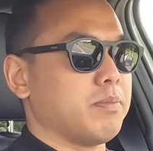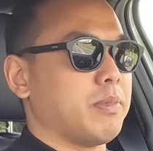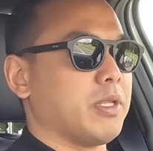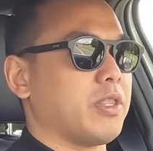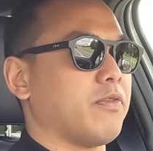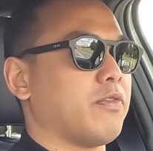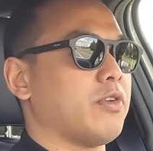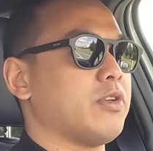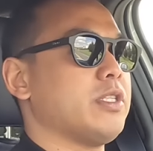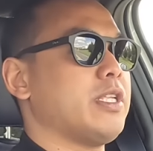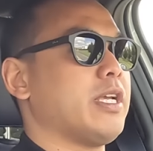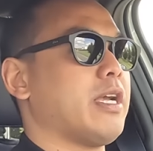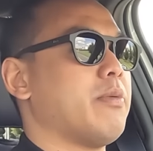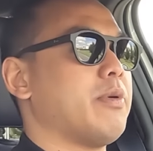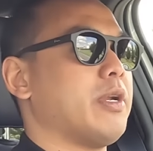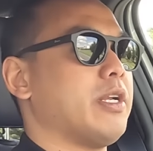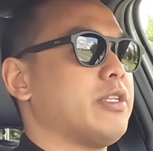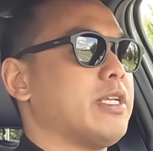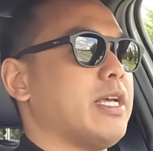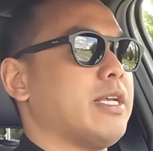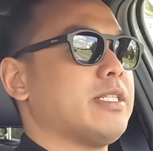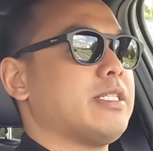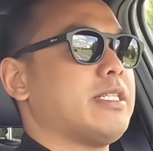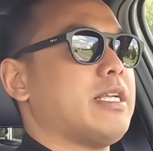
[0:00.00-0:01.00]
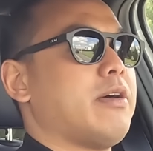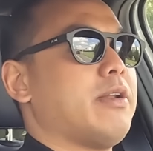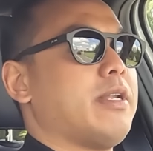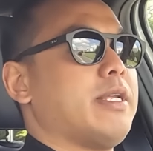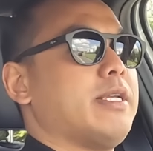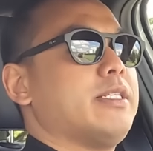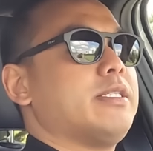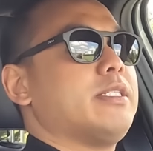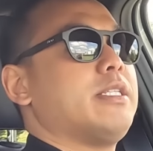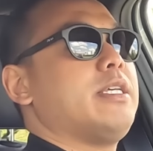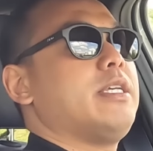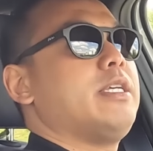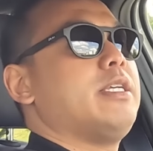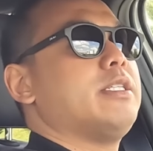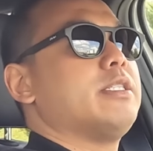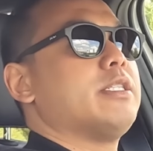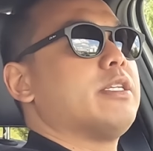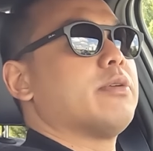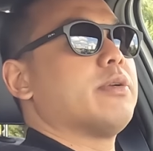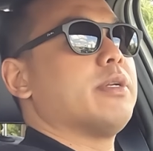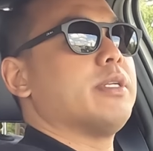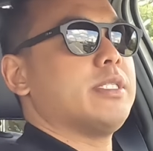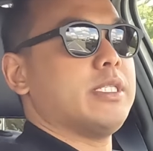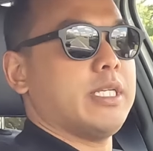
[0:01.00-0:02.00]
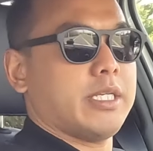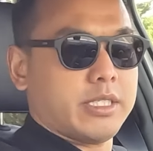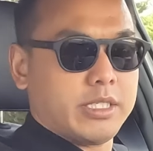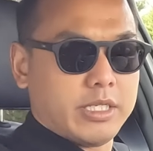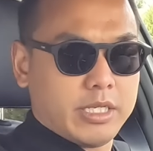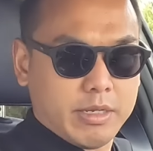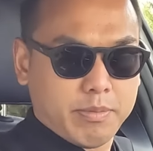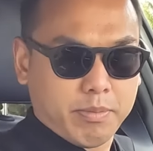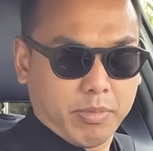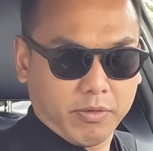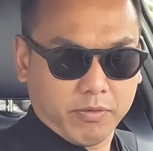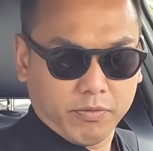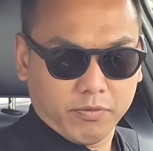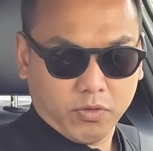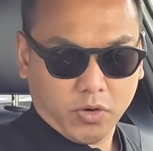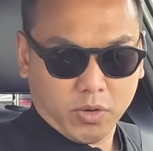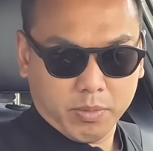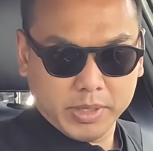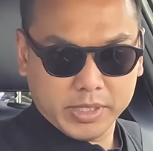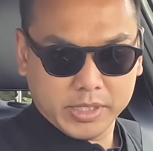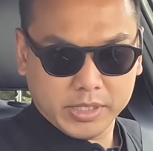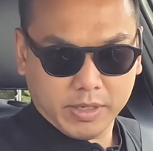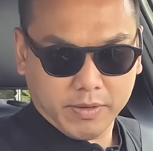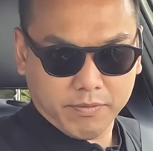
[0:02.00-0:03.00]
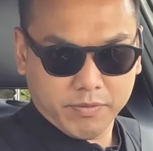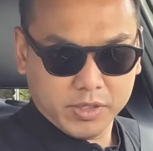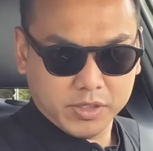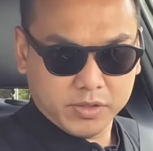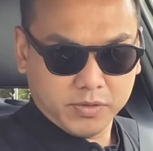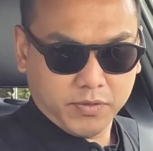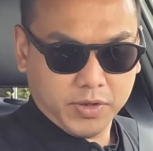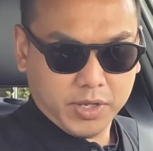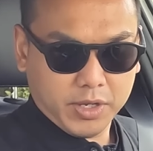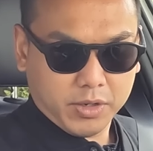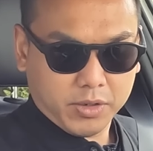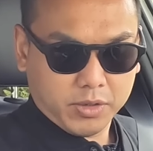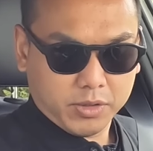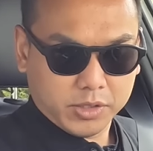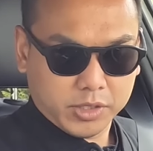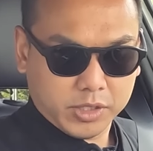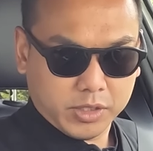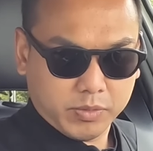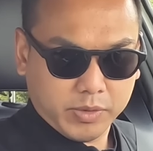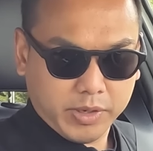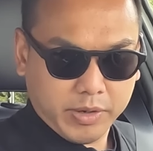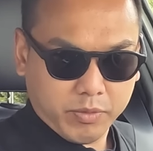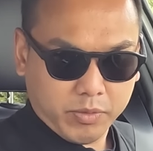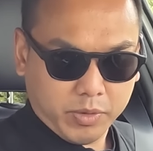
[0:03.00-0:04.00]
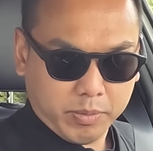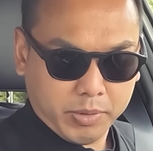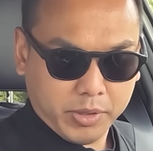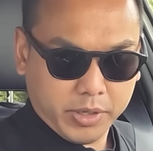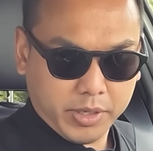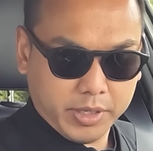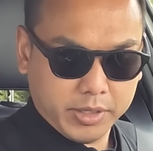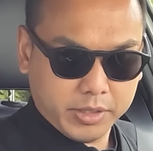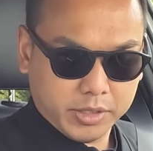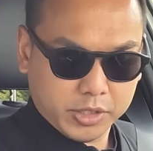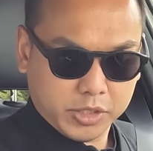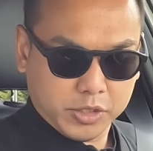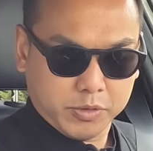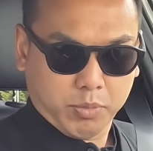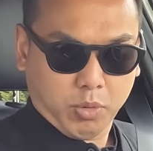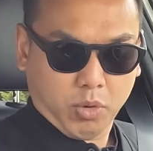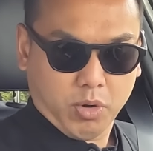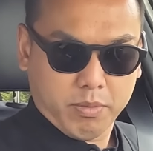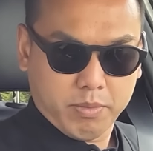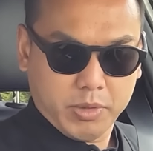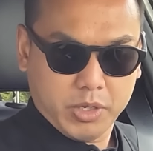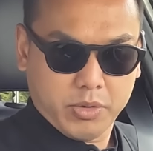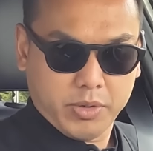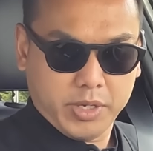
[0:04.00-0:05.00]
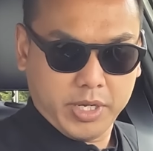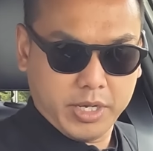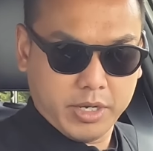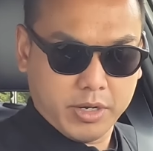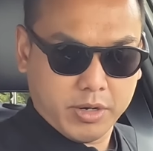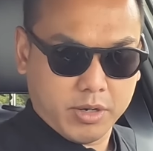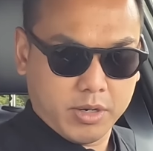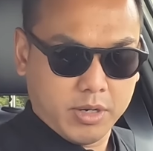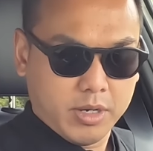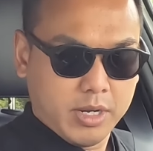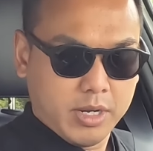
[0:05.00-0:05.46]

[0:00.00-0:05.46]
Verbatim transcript: But the first thing I want to test out is the zero to sixty performance of this vehicle. So we'll put it into sport mode here.